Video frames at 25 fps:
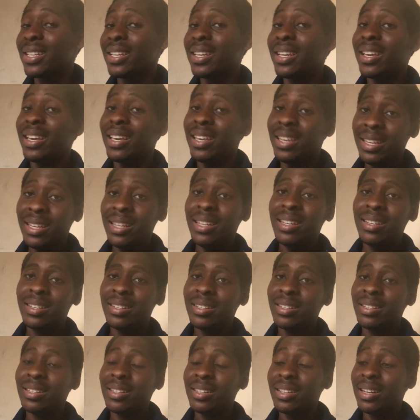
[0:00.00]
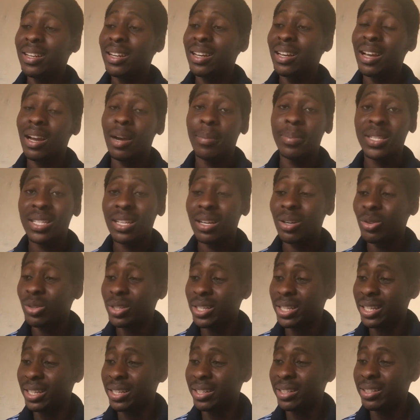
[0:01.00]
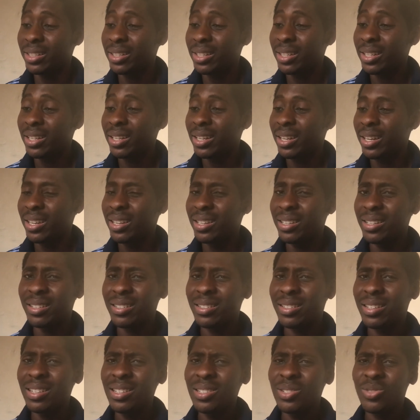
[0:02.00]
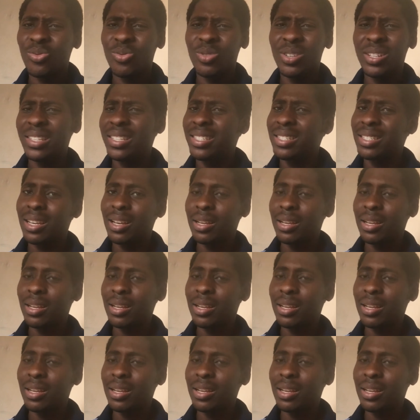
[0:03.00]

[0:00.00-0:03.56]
in capital gain. And that's really sad to